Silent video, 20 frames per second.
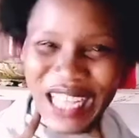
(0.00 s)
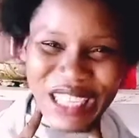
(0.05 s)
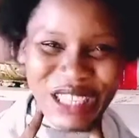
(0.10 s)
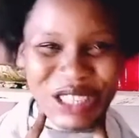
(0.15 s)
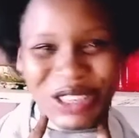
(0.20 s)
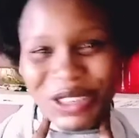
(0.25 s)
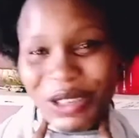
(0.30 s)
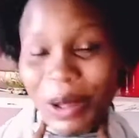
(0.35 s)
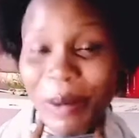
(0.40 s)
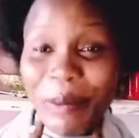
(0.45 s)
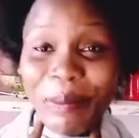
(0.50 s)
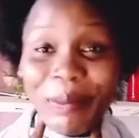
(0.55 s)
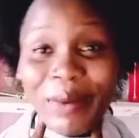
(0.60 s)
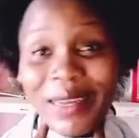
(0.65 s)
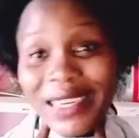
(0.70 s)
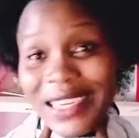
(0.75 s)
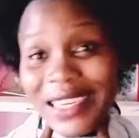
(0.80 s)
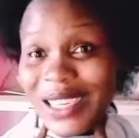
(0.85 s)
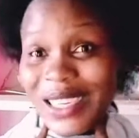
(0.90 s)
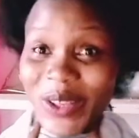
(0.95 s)

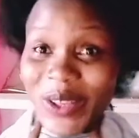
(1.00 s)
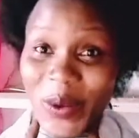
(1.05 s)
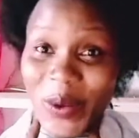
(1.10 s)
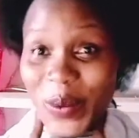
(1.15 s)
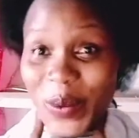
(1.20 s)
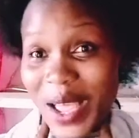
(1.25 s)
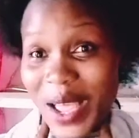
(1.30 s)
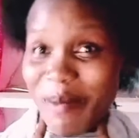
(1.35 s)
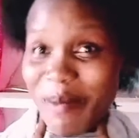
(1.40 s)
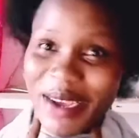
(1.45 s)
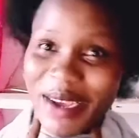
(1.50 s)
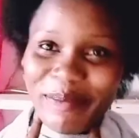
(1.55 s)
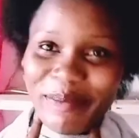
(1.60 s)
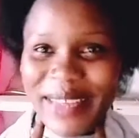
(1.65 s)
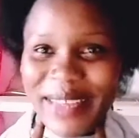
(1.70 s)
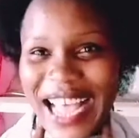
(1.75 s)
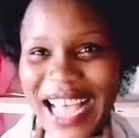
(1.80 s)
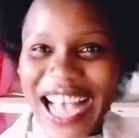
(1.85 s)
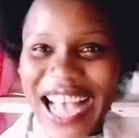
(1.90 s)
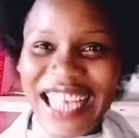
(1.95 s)
somebody somewhere might
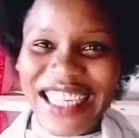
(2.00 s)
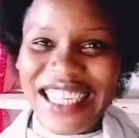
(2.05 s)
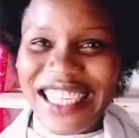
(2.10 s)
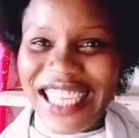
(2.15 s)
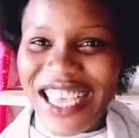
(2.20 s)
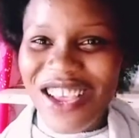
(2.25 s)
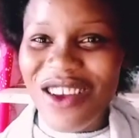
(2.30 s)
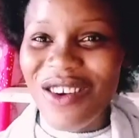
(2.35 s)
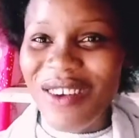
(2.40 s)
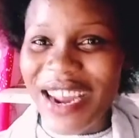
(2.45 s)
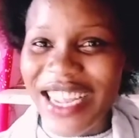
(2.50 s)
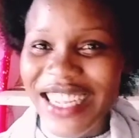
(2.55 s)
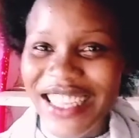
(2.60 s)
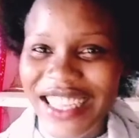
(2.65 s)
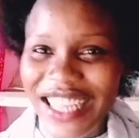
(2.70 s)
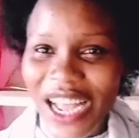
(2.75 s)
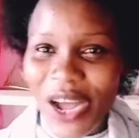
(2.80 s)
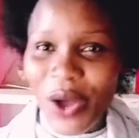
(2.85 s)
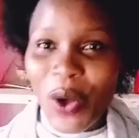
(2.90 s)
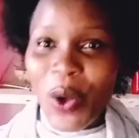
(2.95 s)
be asking right
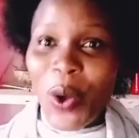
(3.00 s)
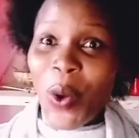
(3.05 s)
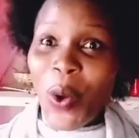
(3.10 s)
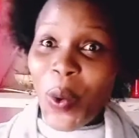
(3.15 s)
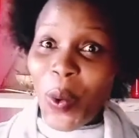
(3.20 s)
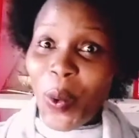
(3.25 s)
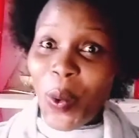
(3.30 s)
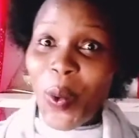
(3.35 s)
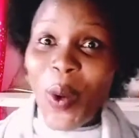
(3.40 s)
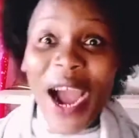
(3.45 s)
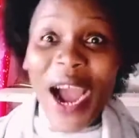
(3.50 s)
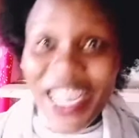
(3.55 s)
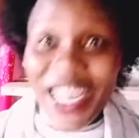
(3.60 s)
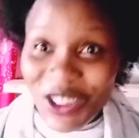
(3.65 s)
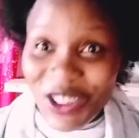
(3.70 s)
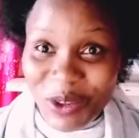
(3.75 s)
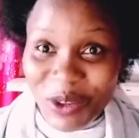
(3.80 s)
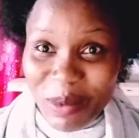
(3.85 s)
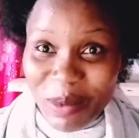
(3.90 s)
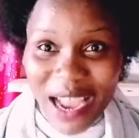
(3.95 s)
now, why
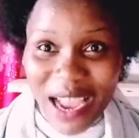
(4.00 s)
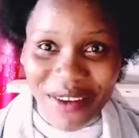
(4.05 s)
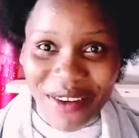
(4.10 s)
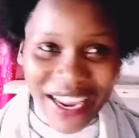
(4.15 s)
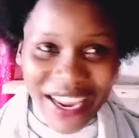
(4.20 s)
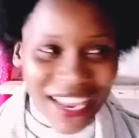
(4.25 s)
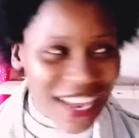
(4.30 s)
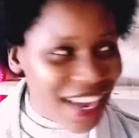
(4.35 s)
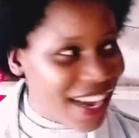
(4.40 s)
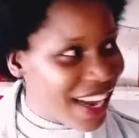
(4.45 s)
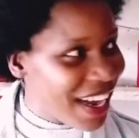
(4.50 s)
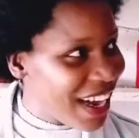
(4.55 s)
turmeric?